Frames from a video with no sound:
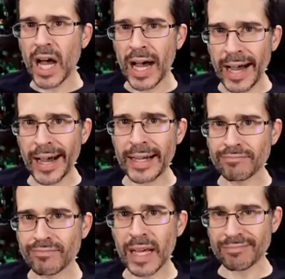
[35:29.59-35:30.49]

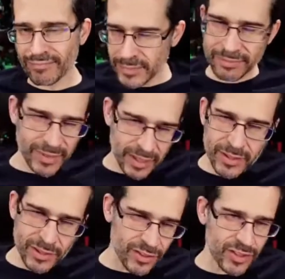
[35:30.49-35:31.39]

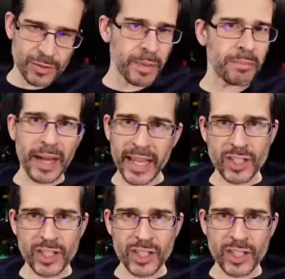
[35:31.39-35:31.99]
This has just been my